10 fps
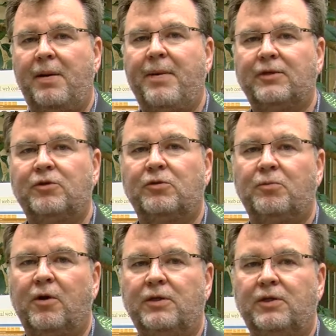master's
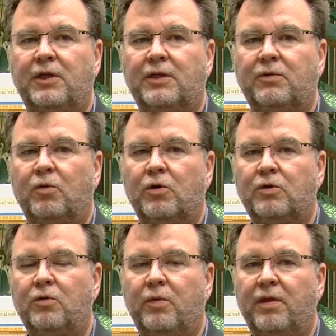project,
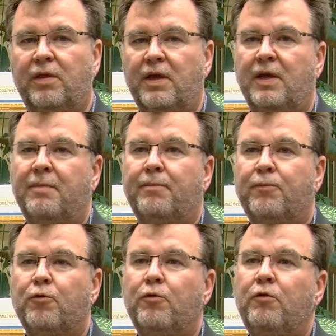worked with
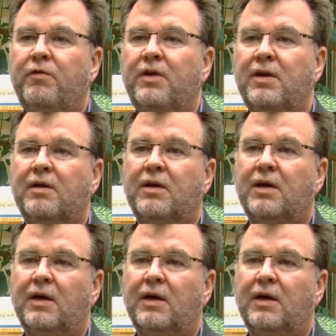improving